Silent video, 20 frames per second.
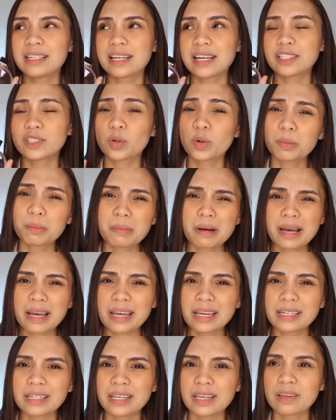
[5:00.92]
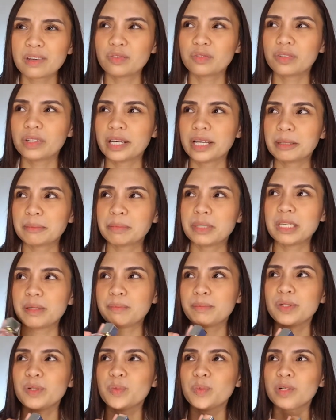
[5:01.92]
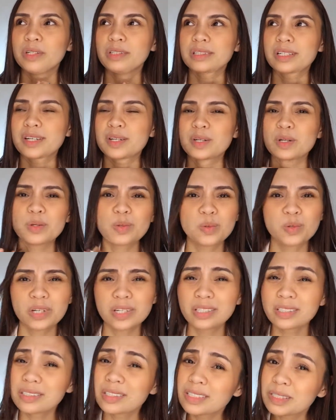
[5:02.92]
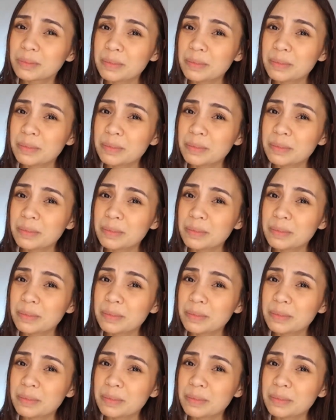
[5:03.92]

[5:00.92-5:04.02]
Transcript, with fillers: I don't mind if like people will not notice the